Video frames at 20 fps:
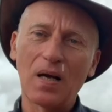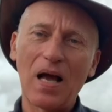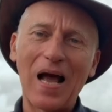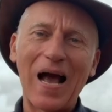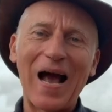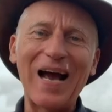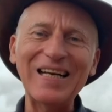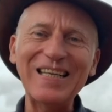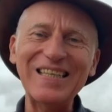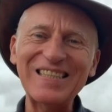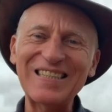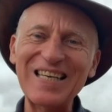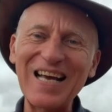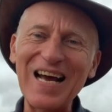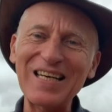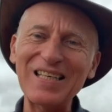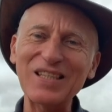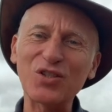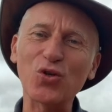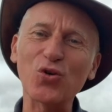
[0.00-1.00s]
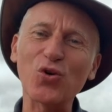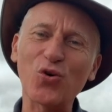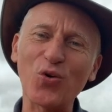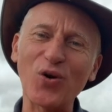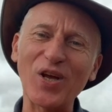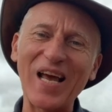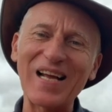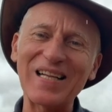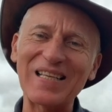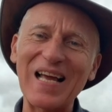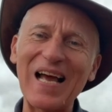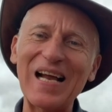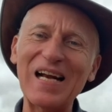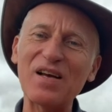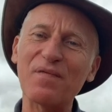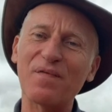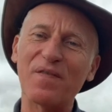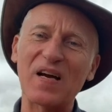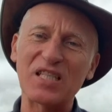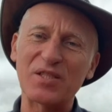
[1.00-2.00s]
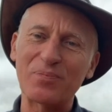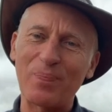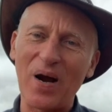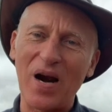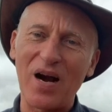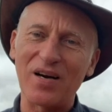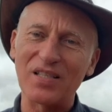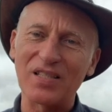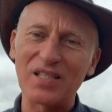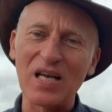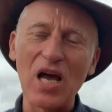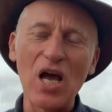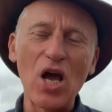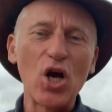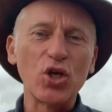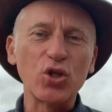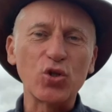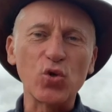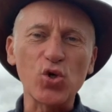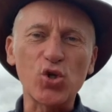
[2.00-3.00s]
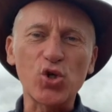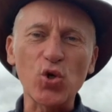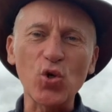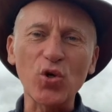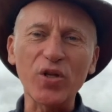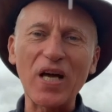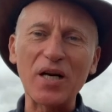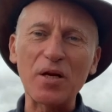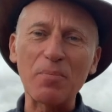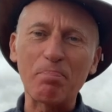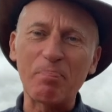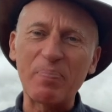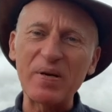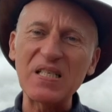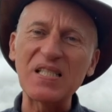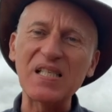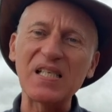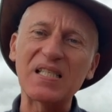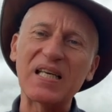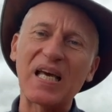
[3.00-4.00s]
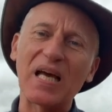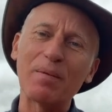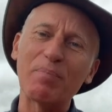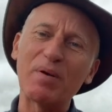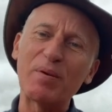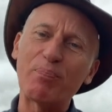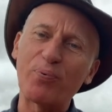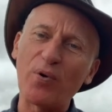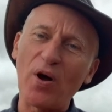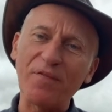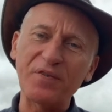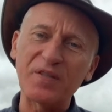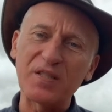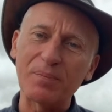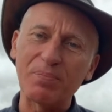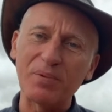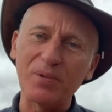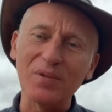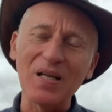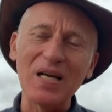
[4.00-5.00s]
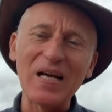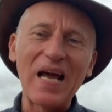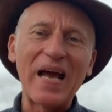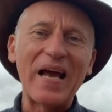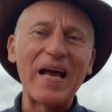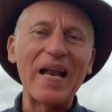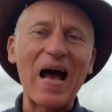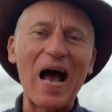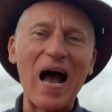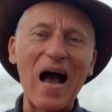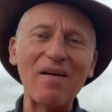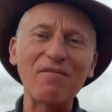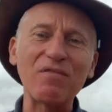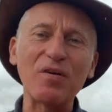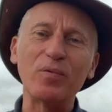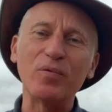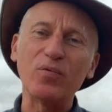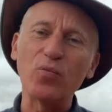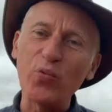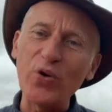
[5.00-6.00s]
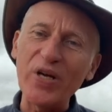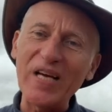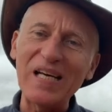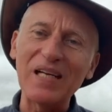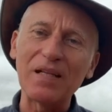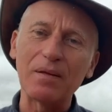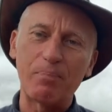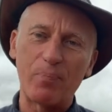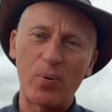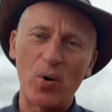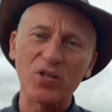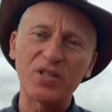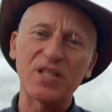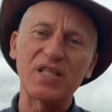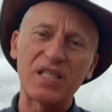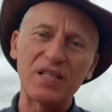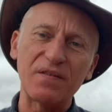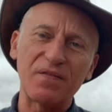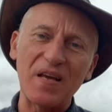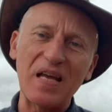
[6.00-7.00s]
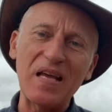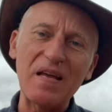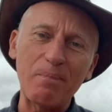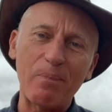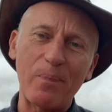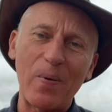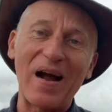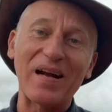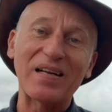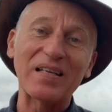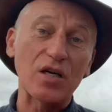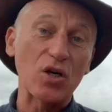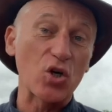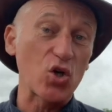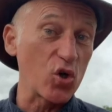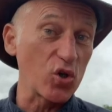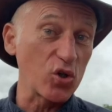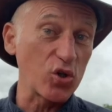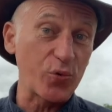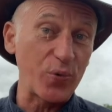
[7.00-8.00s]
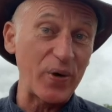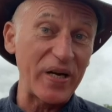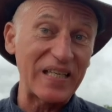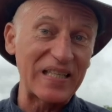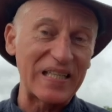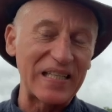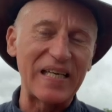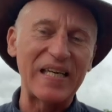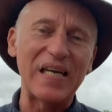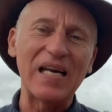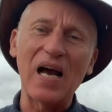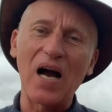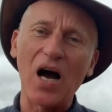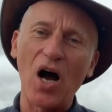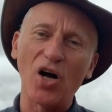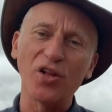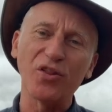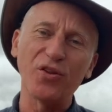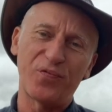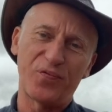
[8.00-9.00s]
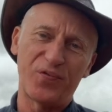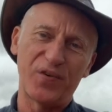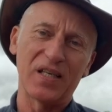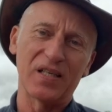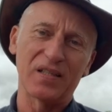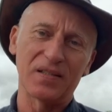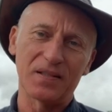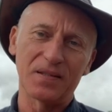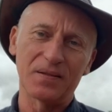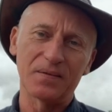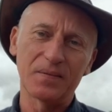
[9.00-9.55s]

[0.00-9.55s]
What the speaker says: I decided to create ELEPHAS Paris to show that a business can be profitable and have a real positive impact concretely on the field.